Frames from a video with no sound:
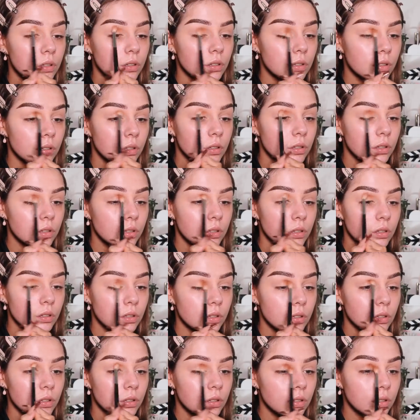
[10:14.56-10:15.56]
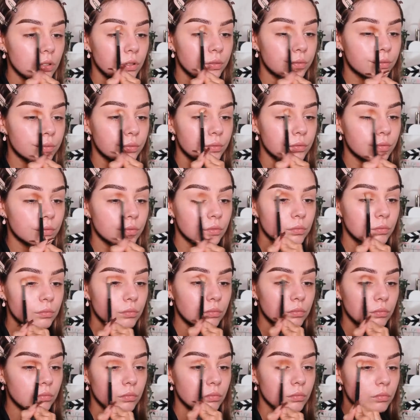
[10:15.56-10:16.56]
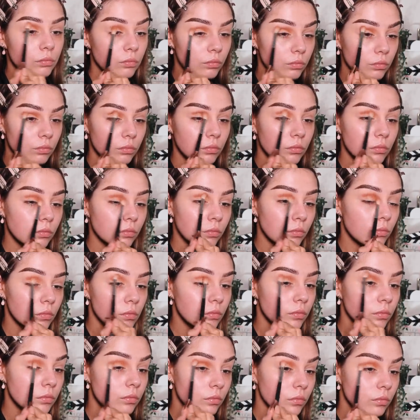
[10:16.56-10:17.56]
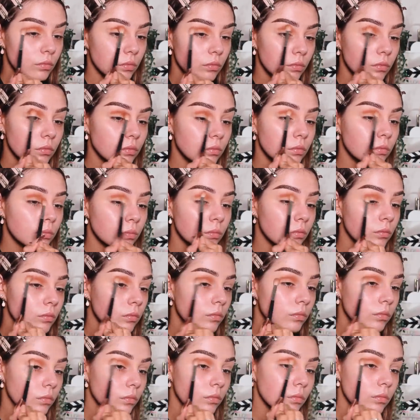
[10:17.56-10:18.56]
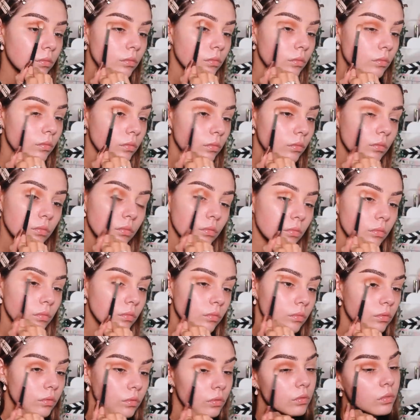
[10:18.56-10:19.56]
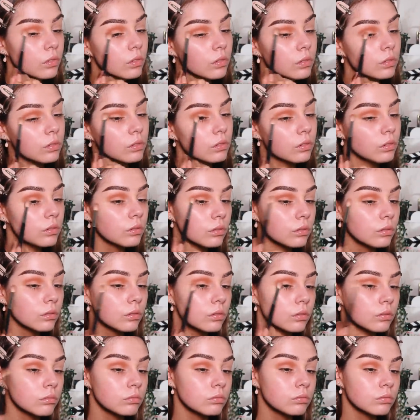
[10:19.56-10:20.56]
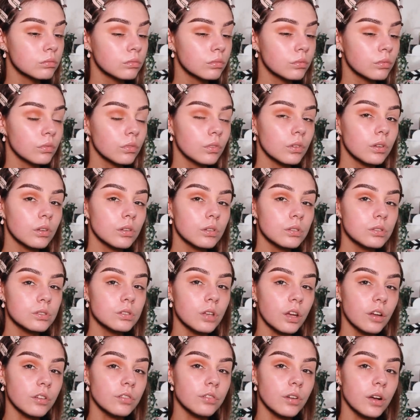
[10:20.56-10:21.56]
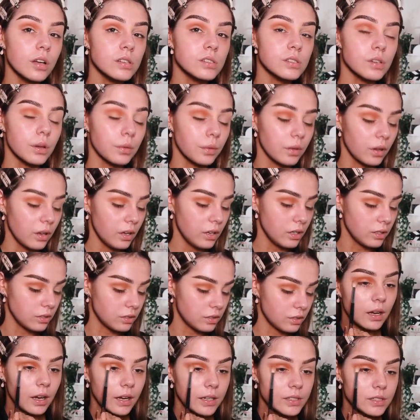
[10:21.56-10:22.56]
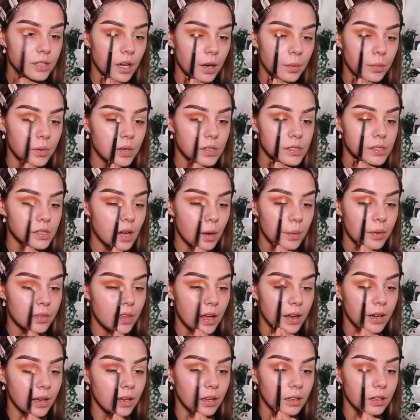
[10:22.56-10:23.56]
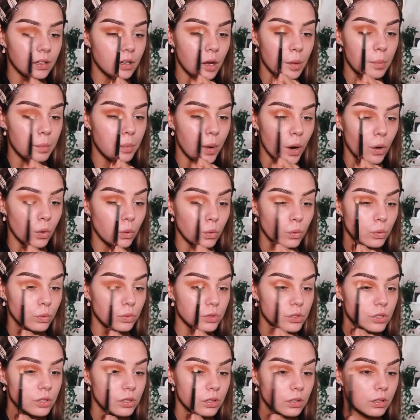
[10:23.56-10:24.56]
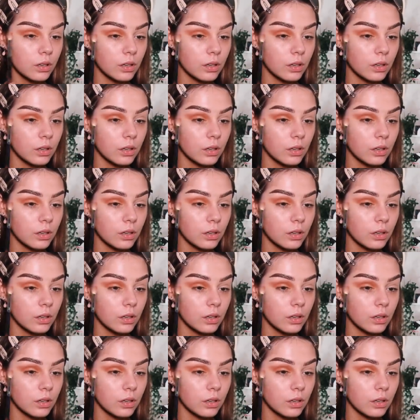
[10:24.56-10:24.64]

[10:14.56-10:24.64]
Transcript: together first. You guys know the drill. I'm gonna put this in my crease and kind of blow it out to the brow as my transition. So far, so good. I don't wanna start with any, you know, bold